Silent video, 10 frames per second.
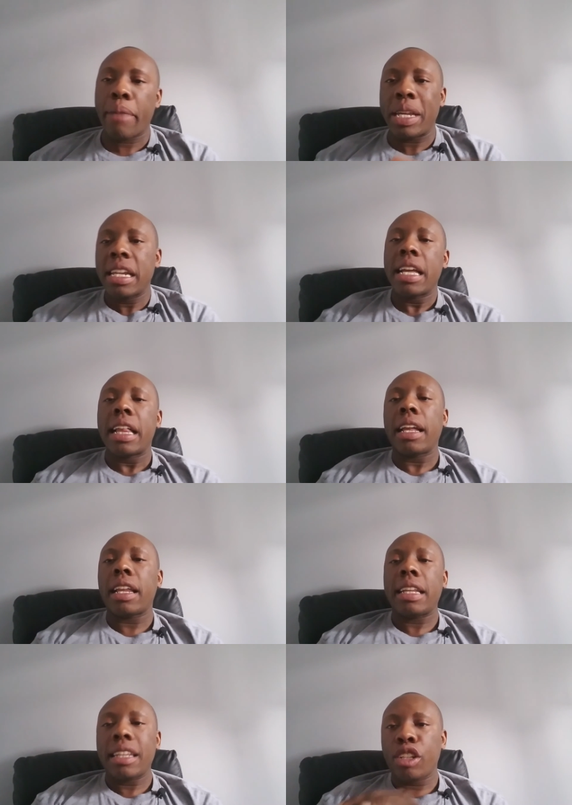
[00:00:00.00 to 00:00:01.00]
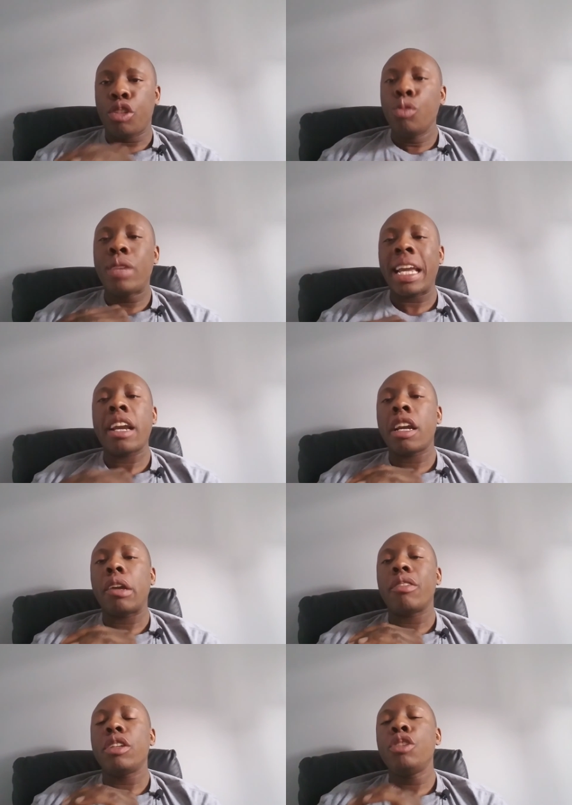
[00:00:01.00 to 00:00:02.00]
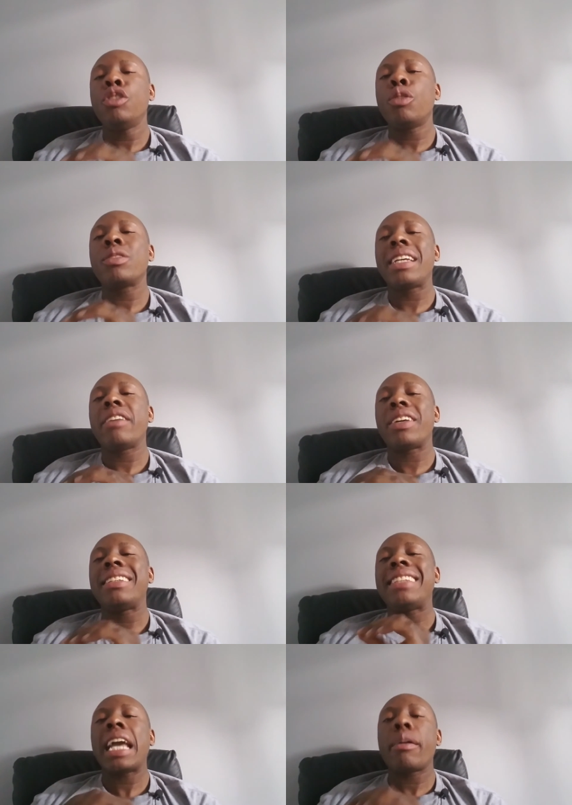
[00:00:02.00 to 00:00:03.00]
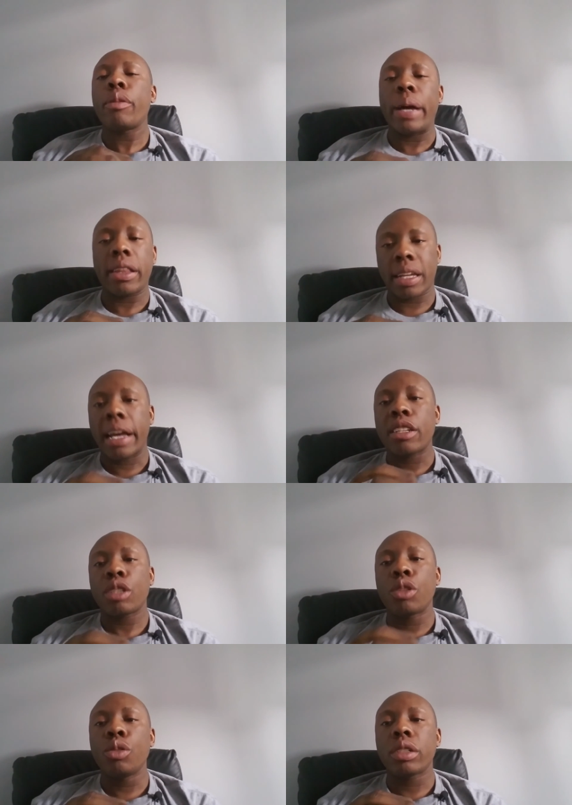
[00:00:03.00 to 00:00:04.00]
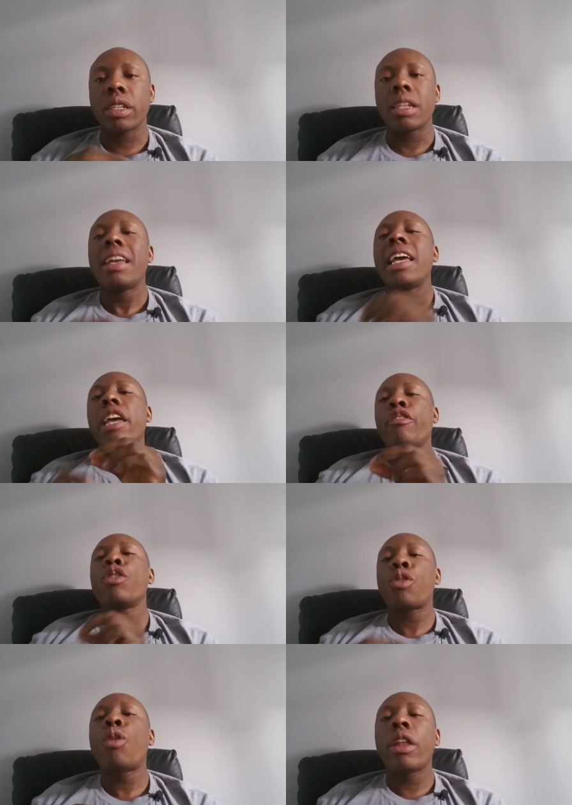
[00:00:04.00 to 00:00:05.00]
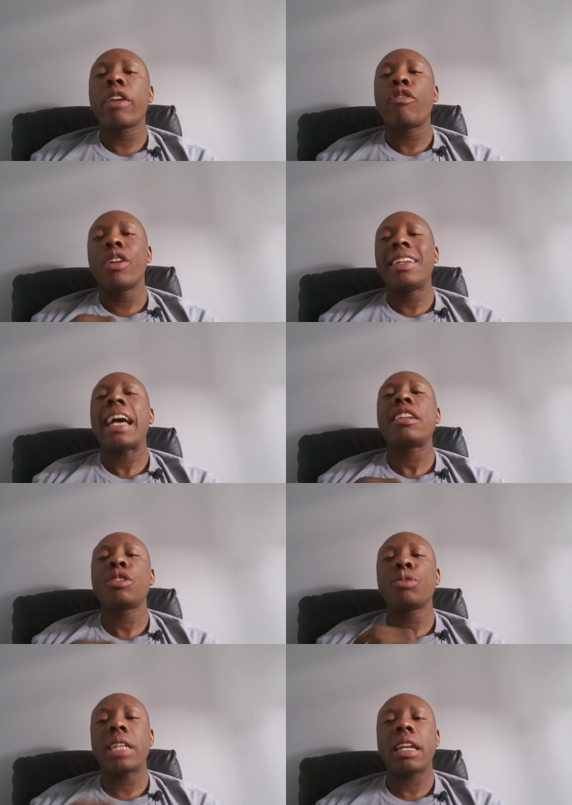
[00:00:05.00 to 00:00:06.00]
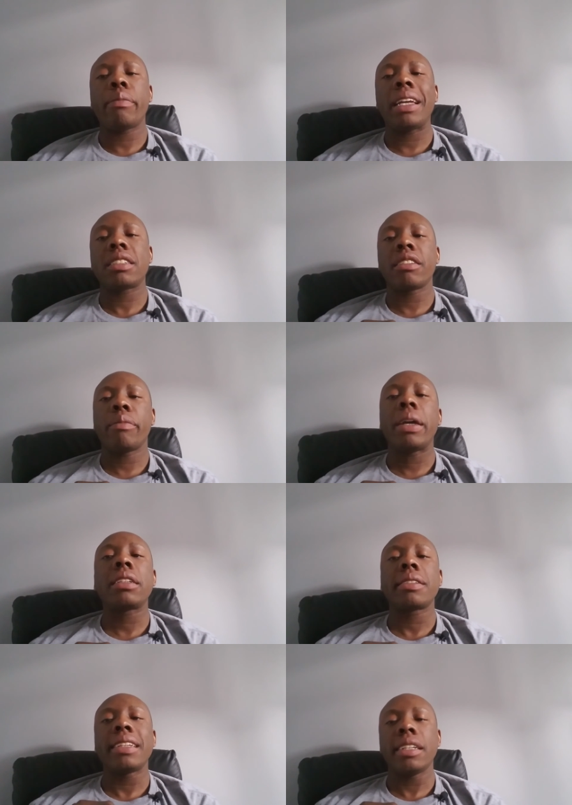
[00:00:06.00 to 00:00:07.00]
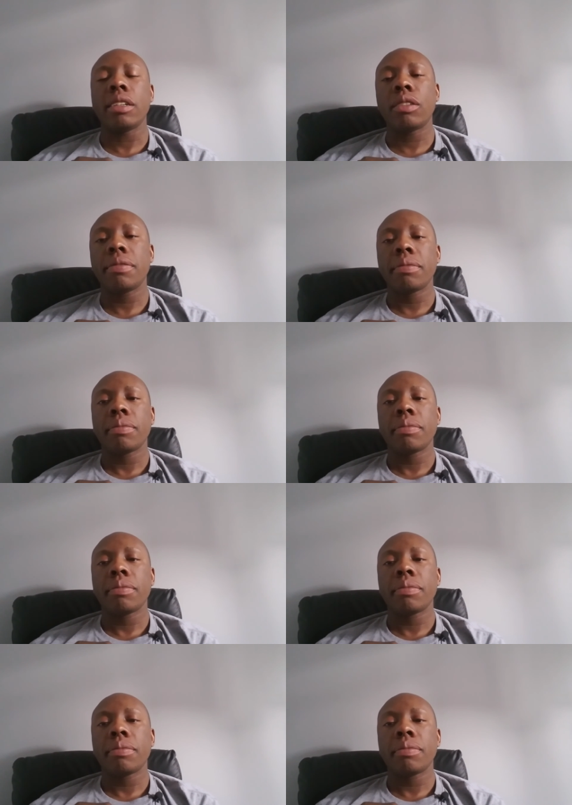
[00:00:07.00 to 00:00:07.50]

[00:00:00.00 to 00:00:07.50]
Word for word: I mean, you care you don't give a damn about the constitution if you're calling for a national database of the mentally ill